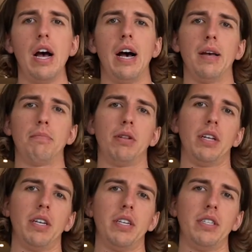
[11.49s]
I
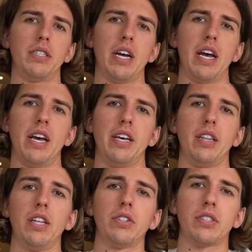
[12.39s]
played a
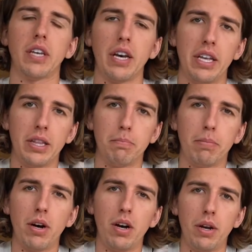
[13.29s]
LUT set in the
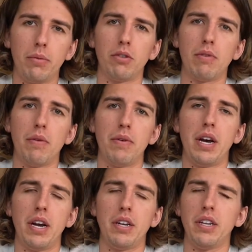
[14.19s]
bar. It was around
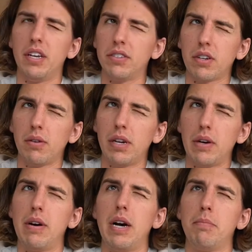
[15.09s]
9 years ago
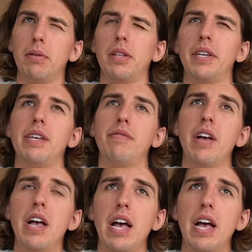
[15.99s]
now, I believe.